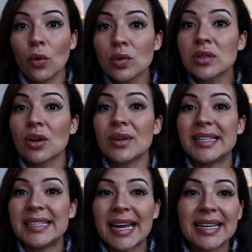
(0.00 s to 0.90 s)
also
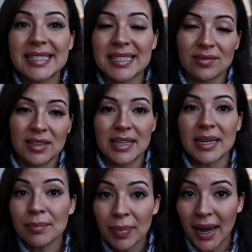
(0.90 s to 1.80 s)
negatively
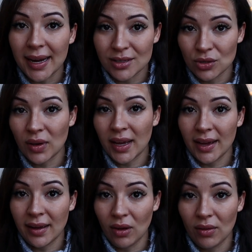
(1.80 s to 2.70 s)
impact your hair
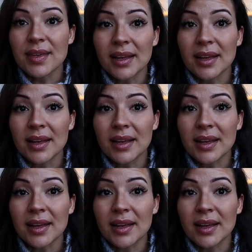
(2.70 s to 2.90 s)
health.